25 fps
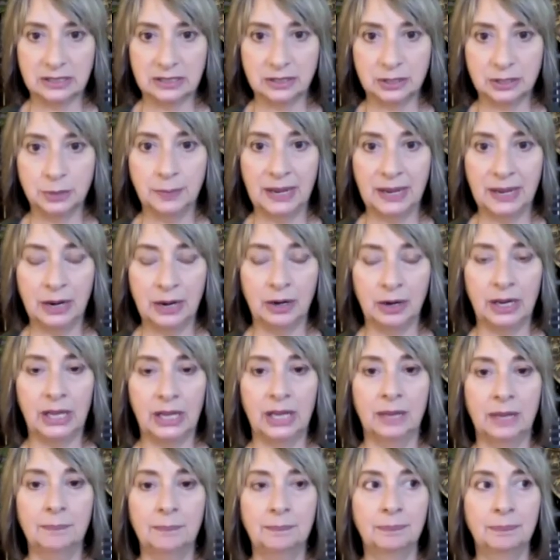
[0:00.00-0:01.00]
to marry
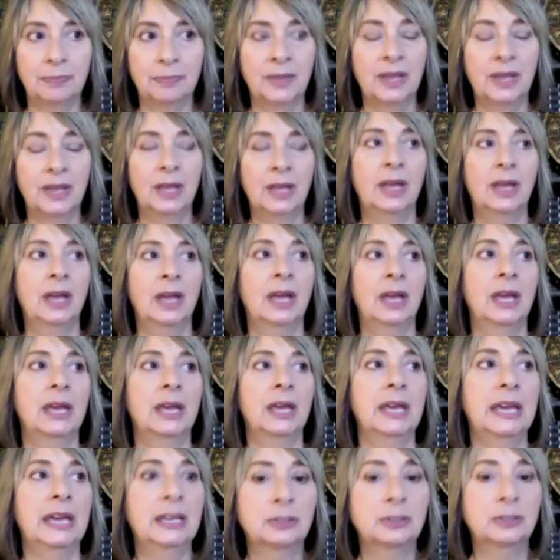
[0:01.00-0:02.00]
him.
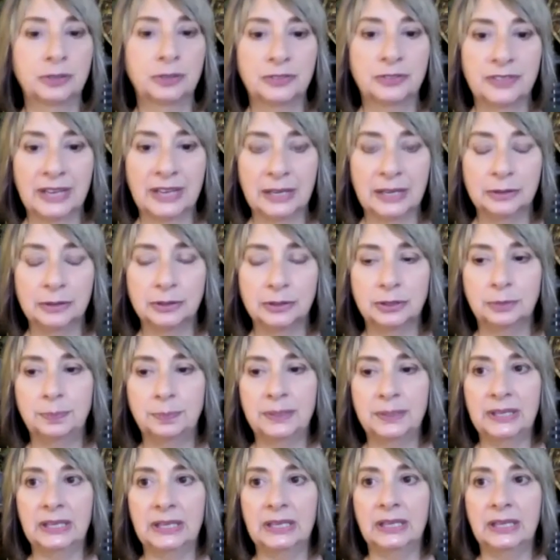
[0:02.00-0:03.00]
He turns out to
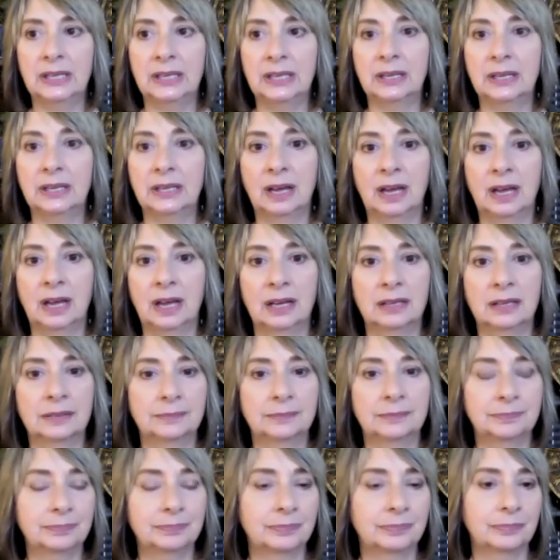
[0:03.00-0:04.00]
be an
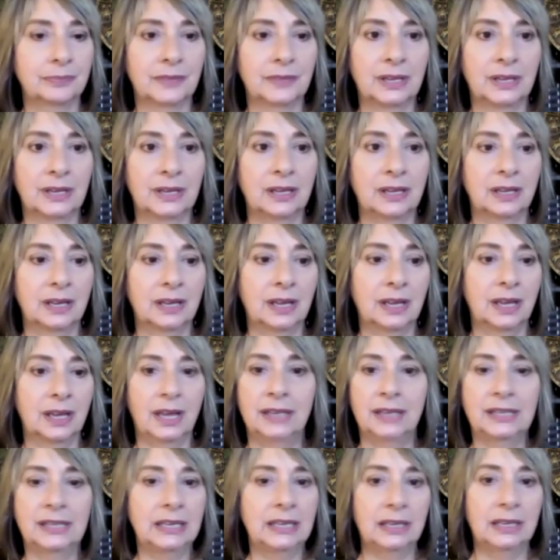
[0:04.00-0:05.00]

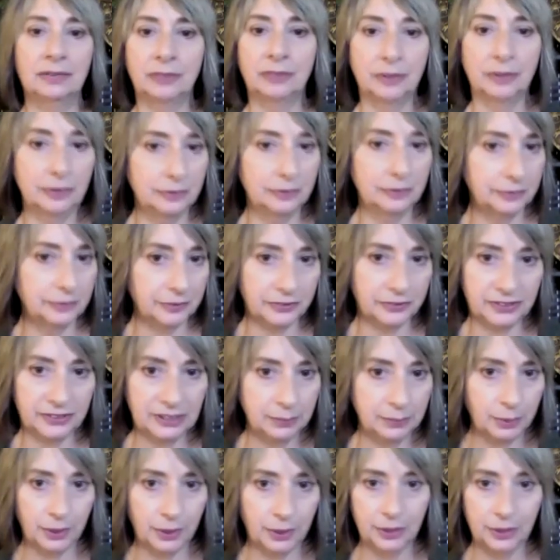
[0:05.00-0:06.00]
evil
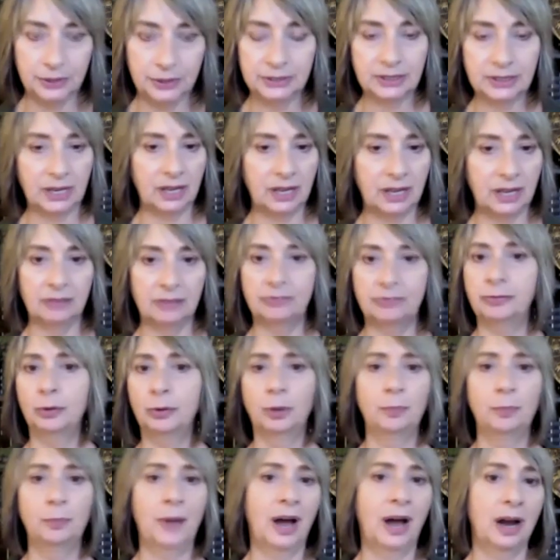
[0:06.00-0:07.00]
seabird,
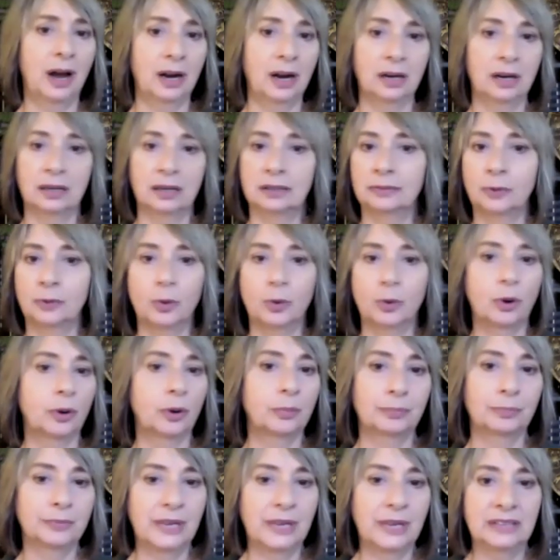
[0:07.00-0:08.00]
Fulmar,
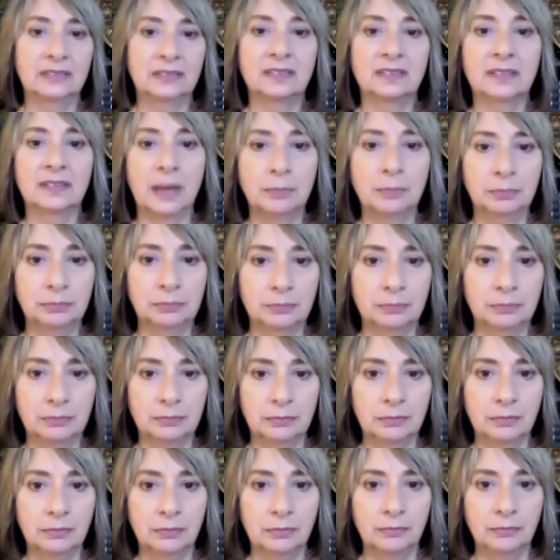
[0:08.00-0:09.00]
or in some
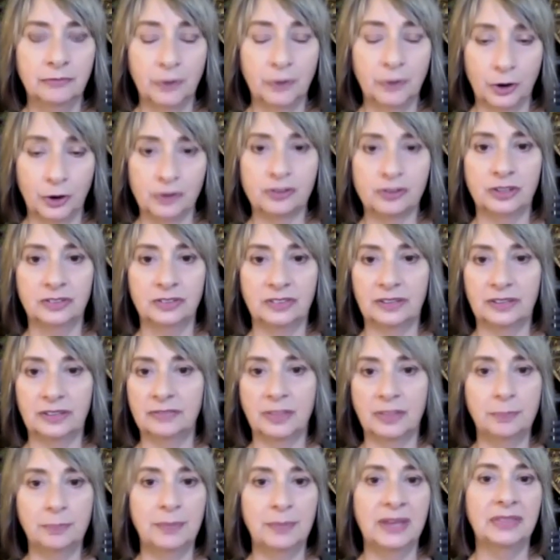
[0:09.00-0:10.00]
versions of
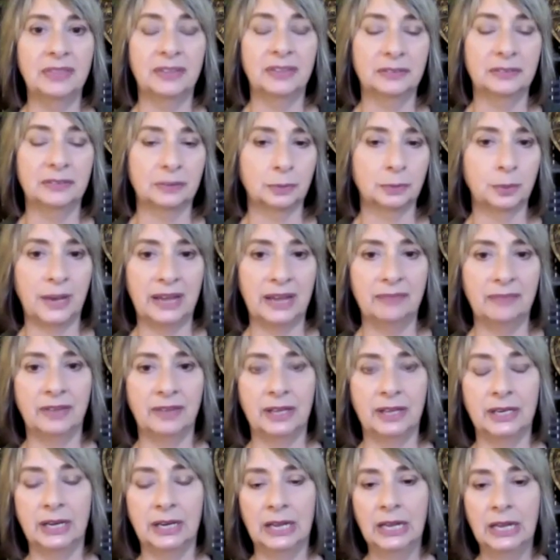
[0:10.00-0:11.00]
the myth, it's a
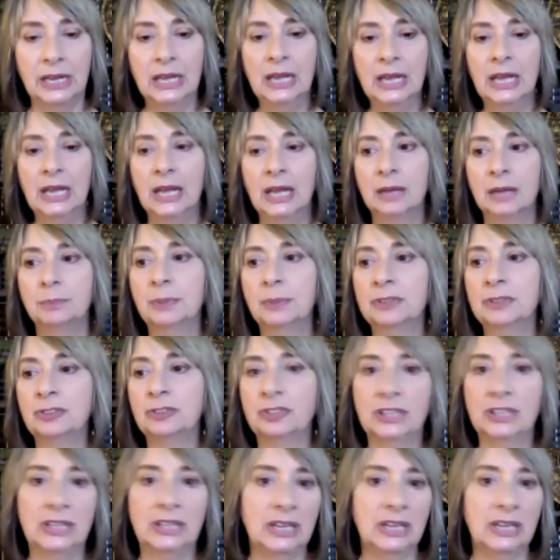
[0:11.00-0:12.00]
raven. But
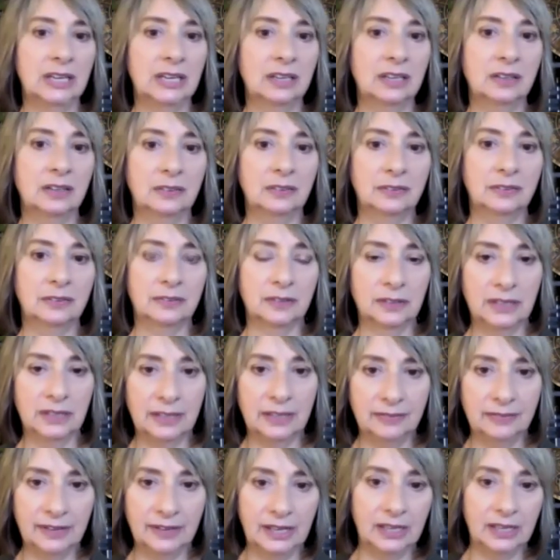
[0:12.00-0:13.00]
she is
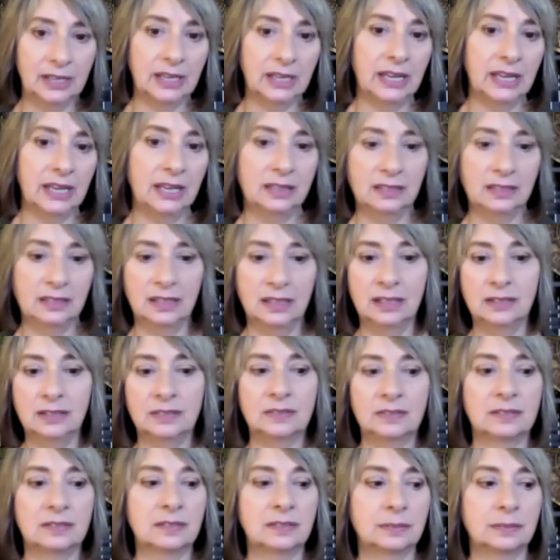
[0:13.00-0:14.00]
living in
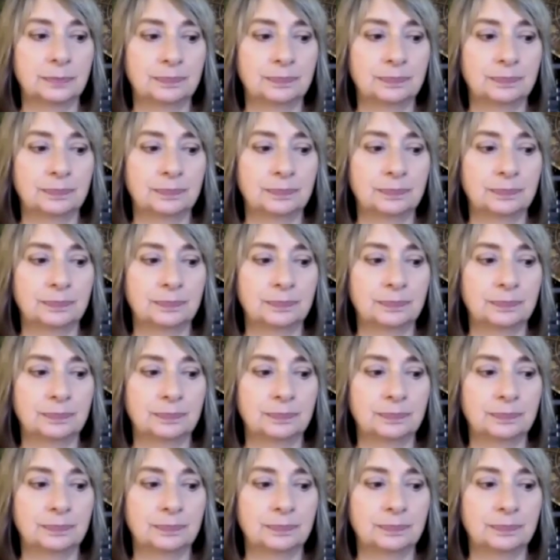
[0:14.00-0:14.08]
this